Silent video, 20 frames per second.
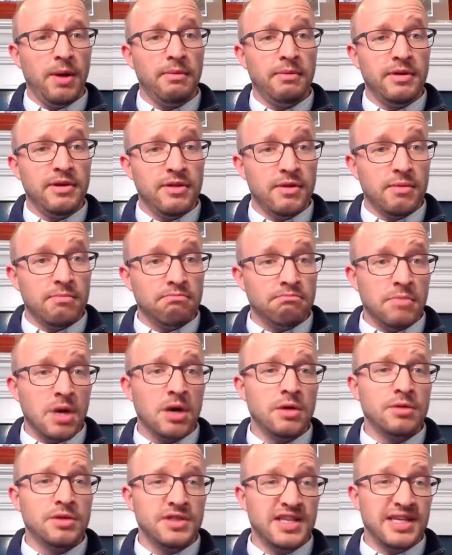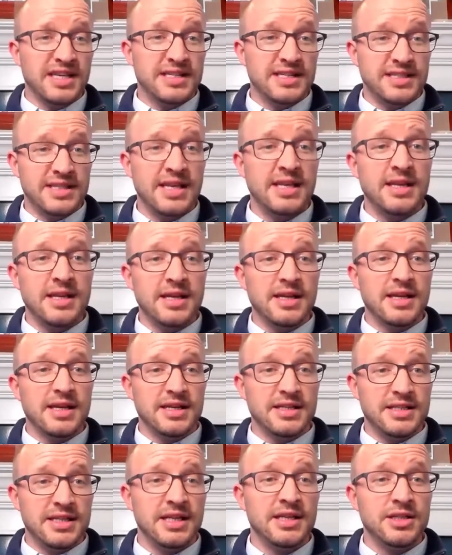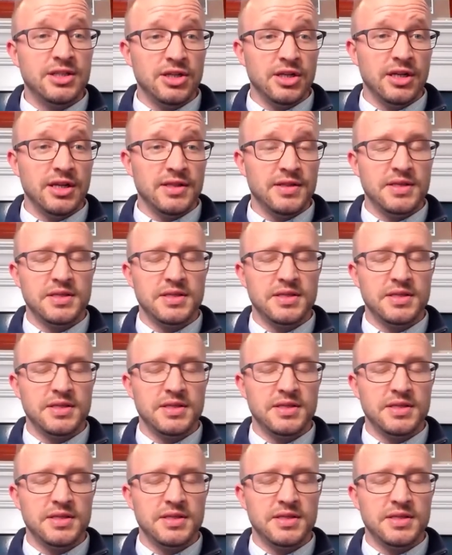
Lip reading: probably the most extended attention